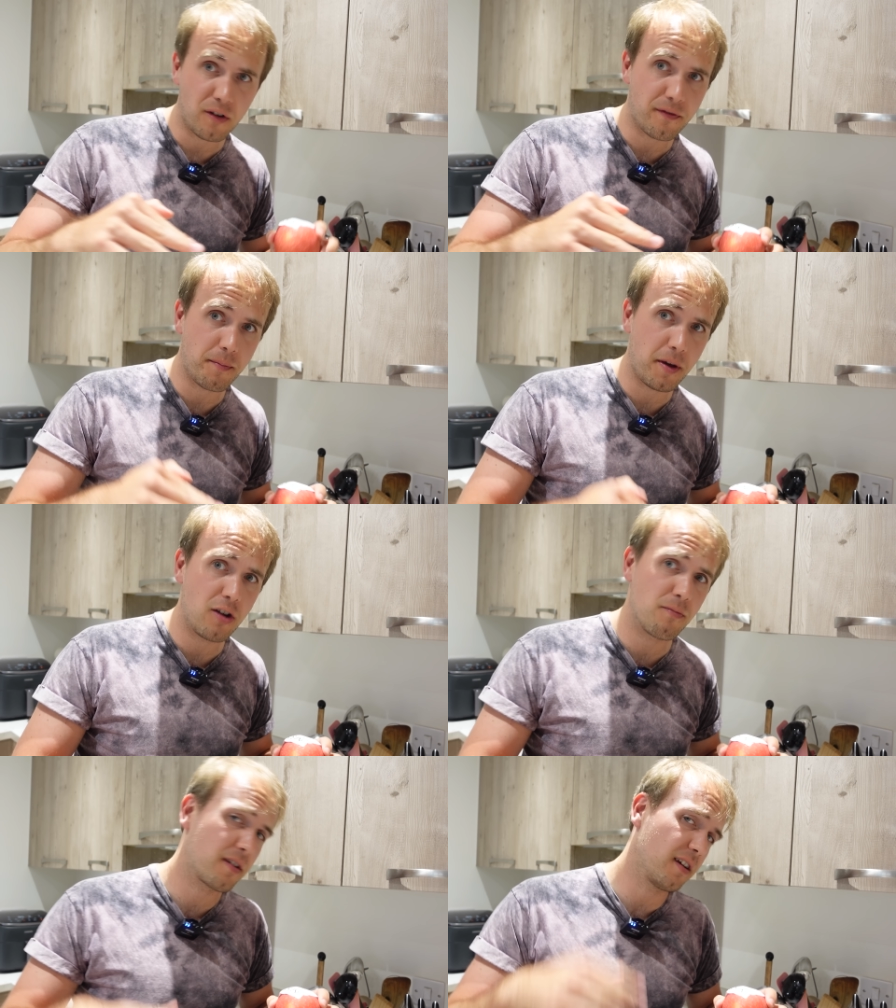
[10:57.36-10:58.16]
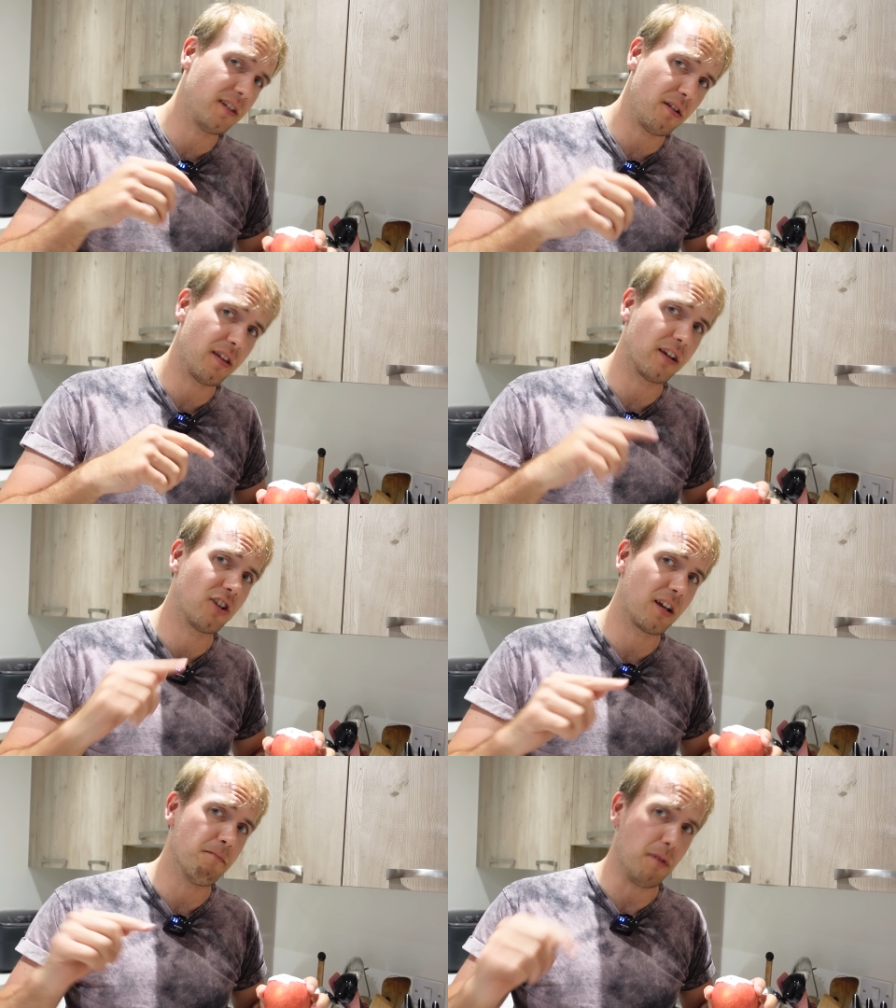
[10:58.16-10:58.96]
off the bone because I don't think
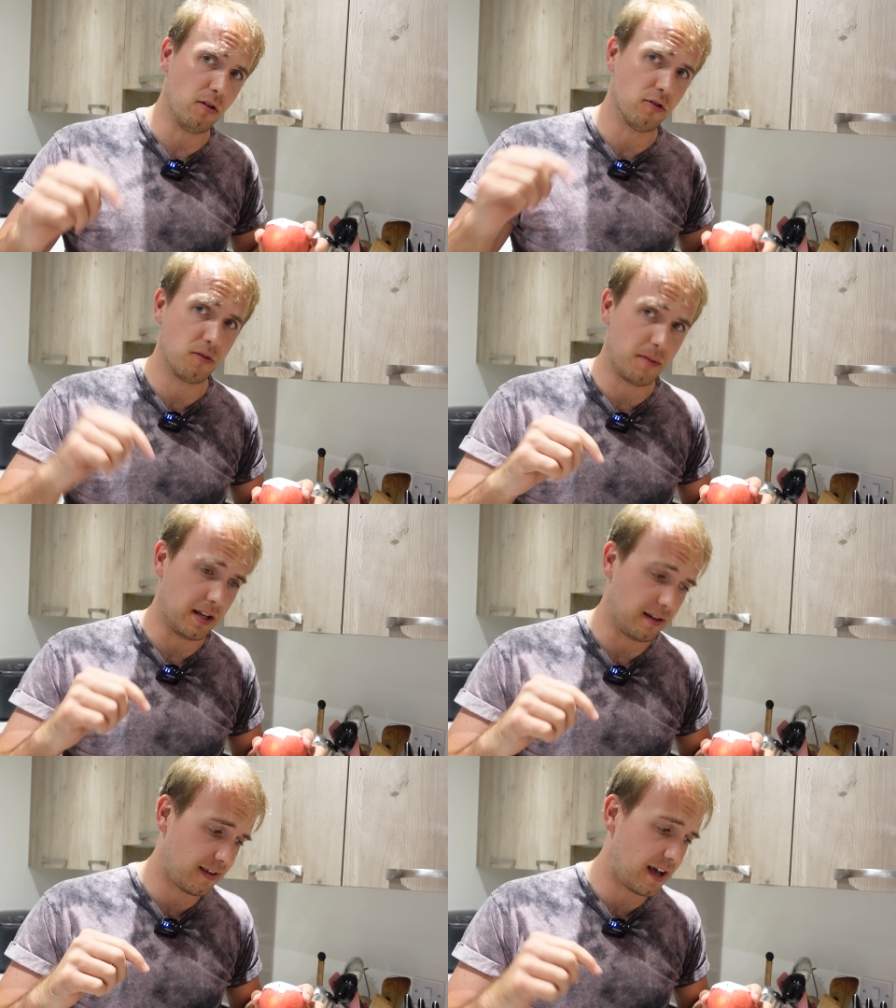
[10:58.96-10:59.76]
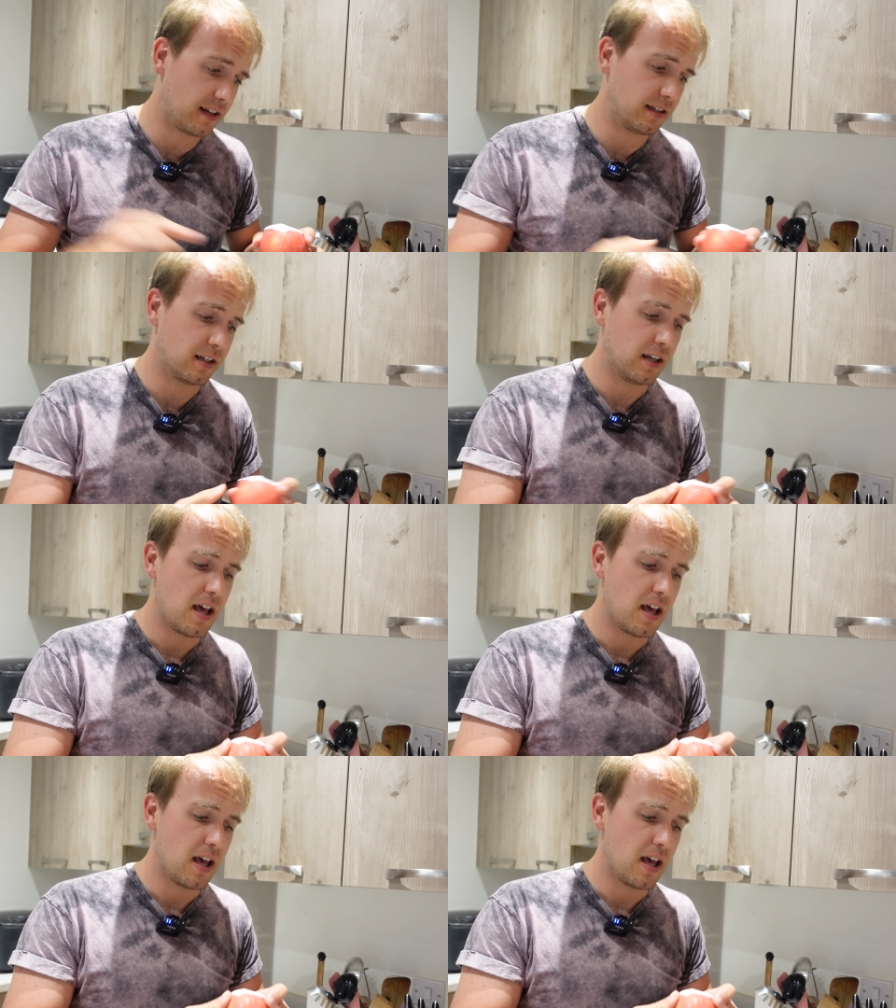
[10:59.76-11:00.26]
chicken bones should be in a salad.